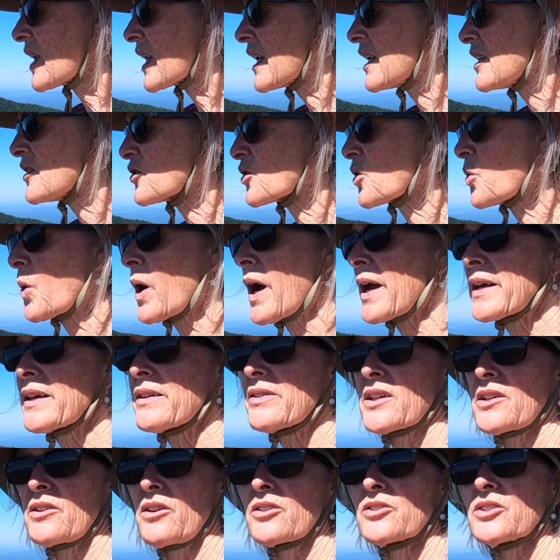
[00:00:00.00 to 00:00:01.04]
It's
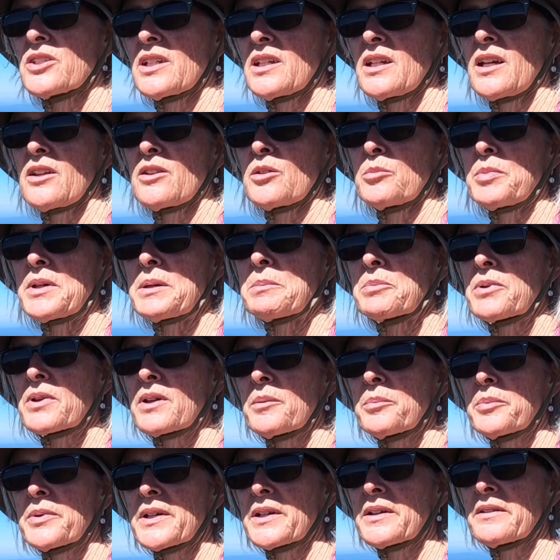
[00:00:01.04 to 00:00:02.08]
quiet, there aren't any other people
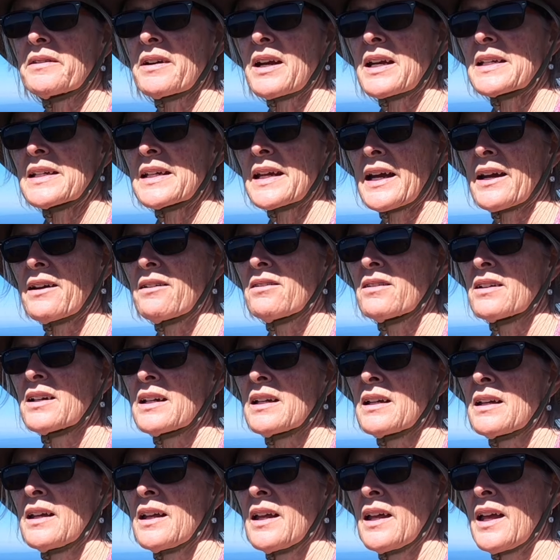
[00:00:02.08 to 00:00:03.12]
up here right now.
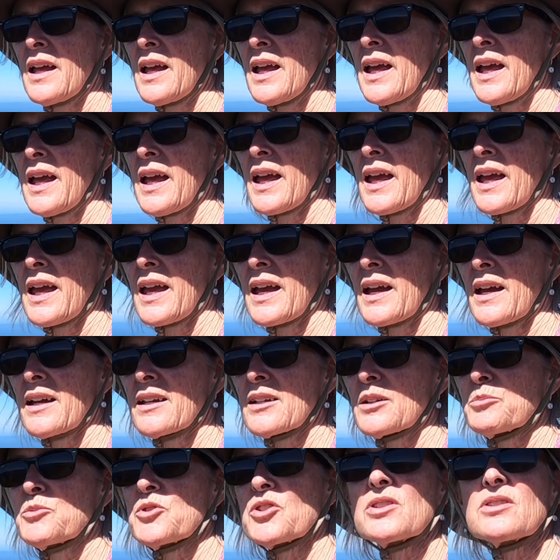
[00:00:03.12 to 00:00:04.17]

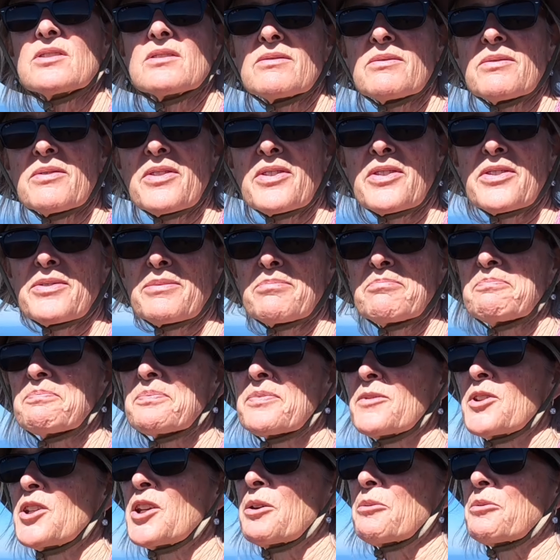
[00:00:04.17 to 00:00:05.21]
And just,
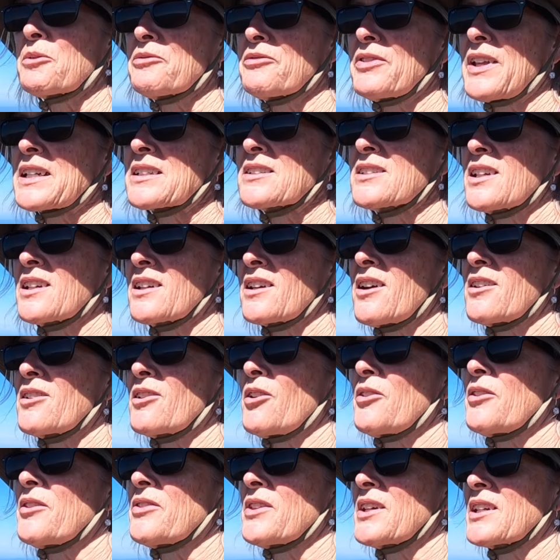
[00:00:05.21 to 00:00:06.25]
you know, reflecting on
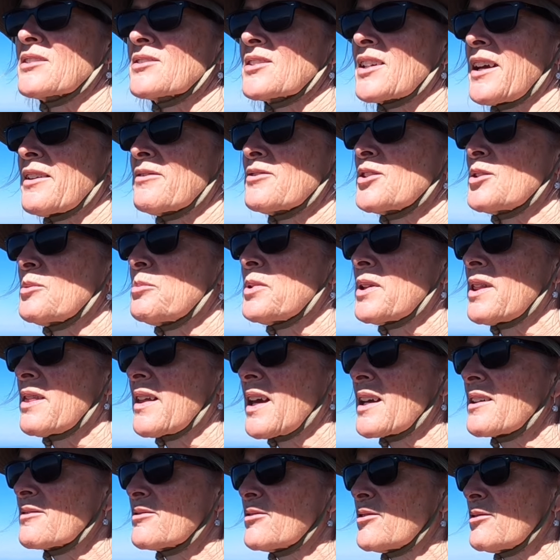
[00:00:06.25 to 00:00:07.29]
all the things I have to be
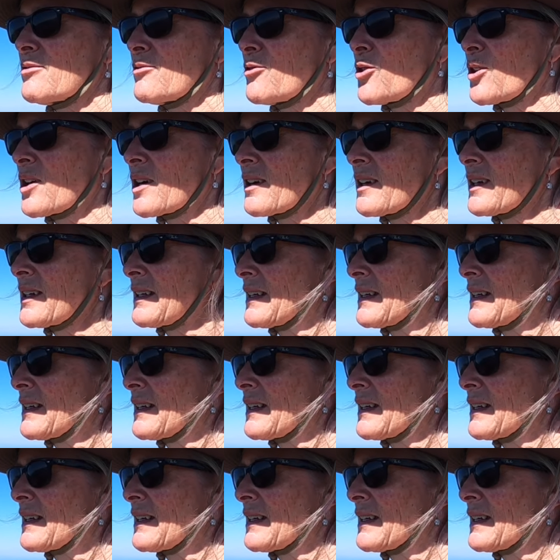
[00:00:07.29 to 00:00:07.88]
thankful for.